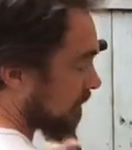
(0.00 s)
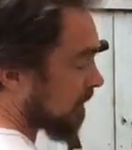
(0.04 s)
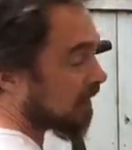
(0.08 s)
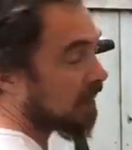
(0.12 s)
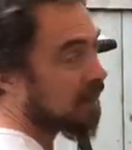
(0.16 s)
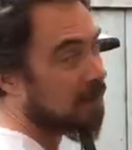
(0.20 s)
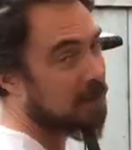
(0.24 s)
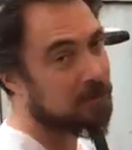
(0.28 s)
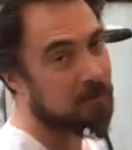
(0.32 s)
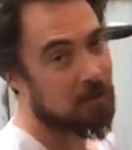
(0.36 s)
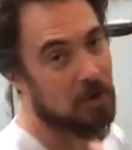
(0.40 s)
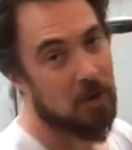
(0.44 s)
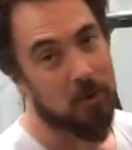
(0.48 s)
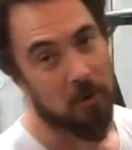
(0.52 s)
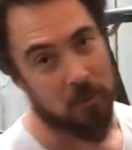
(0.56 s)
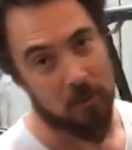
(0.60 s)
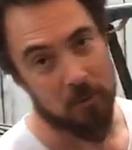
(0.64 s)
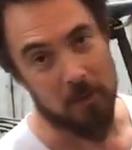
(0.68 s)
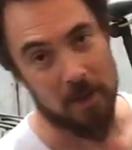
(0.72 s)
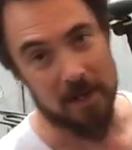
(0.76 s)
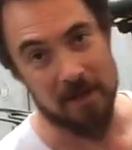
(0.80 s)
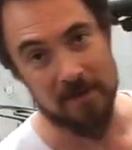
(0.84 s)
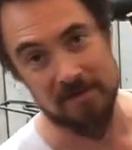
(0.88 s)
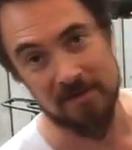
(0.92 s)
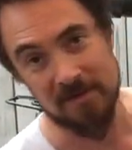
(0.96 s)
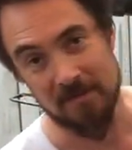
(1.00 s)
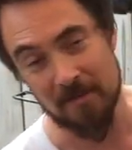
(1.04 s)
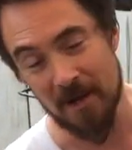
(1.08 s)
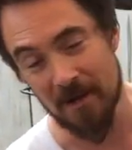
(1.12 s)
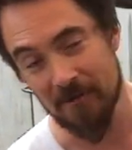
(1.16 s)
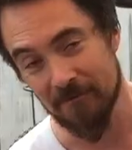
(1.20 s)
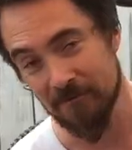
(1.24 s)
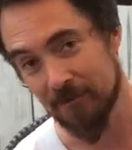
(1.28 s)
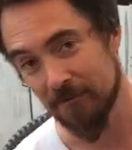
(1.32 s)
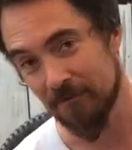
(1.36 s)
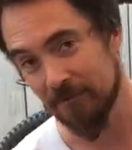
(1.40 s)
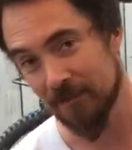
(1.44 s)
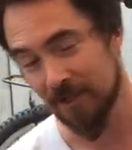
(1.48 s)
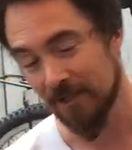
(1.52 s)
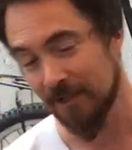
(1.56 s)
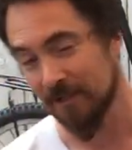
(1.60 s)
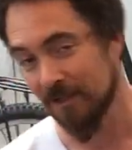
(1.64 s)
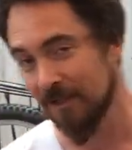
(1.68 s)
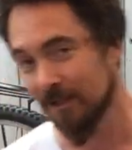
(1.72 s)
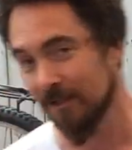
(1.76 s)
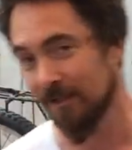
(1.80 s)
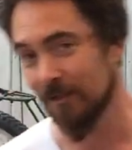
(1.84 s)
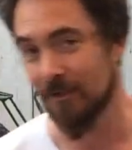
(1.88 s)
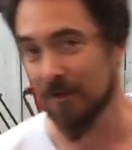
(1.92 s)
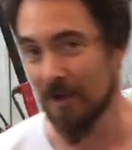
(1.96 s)
I know it weighs about 15
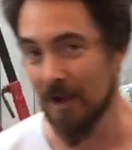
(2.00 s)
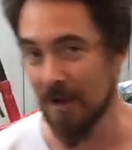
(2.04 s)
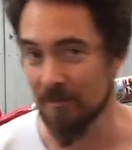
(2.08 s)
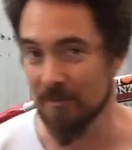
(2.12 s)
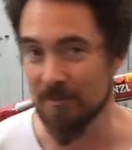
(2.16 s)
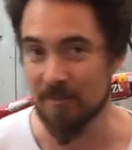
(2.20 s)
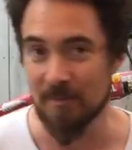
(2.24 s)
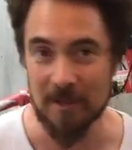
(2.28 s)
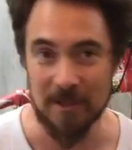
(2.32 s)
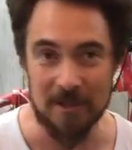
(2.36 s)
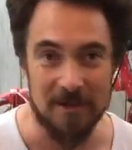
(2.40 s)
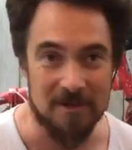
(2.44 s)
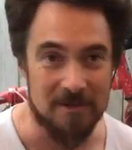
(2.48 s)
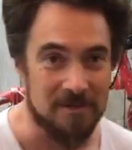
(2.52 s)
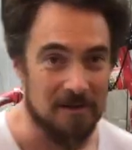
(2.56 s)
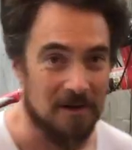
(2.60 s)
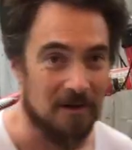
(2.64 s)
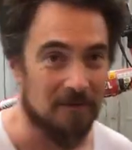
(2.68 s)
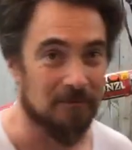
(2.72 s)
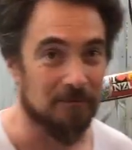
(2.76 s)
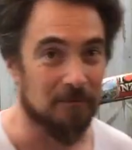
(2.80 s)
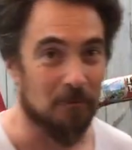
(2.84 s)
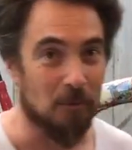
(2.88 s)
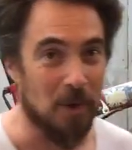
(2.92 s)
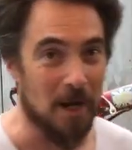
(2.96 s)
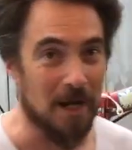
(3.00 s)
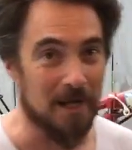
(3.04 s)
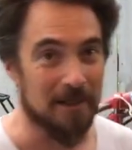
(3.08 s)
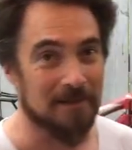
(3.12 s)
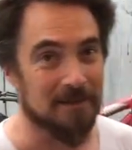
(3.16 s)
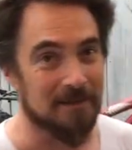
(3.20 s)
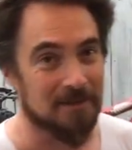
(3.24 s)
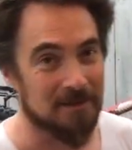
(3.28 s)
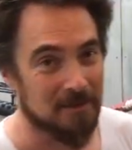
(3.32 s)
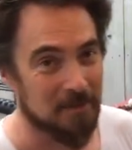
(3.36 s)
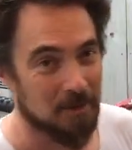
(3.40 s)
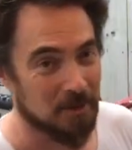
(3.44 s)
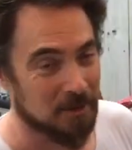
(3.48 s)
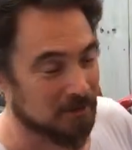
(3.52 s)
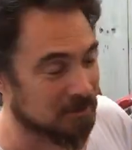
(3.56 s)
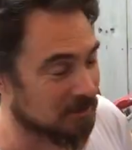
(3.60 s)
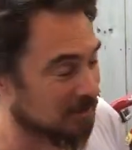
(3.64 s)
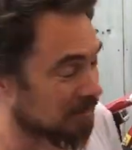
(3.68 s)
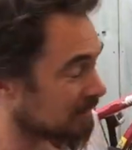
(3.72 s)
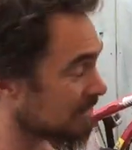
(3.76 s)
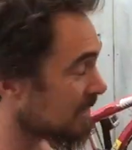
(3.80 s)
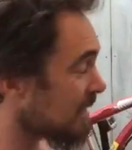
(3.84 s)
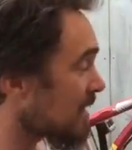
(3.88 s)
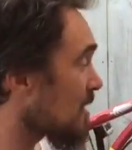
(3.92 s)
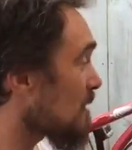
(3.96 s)
kilograms because I've weighed it to put it
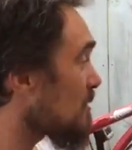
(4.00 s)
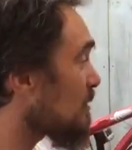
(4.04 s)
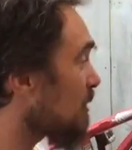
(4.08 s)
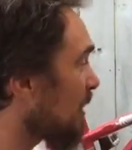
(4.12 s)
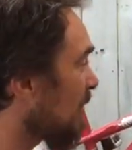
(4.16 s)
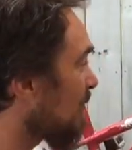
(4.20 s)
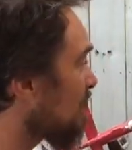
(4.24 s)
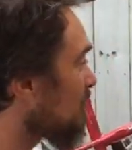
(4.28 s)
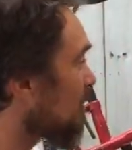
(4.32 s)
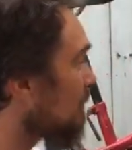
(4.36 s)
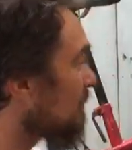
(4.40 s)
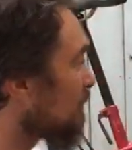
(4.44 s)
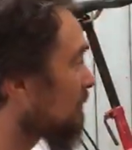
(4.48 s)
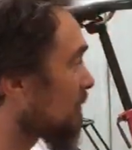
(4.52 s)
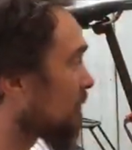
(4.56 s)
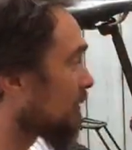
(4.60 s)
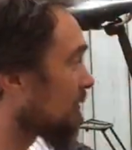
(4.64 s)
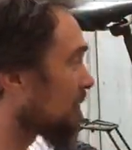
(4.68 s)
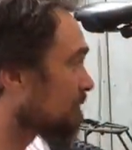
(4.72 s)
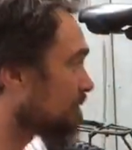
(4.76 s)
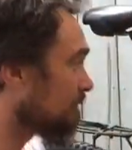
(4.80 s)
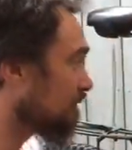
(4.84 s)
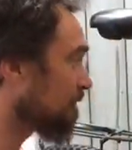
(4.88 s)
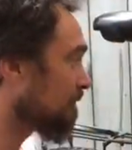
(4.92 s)
on an airplane before.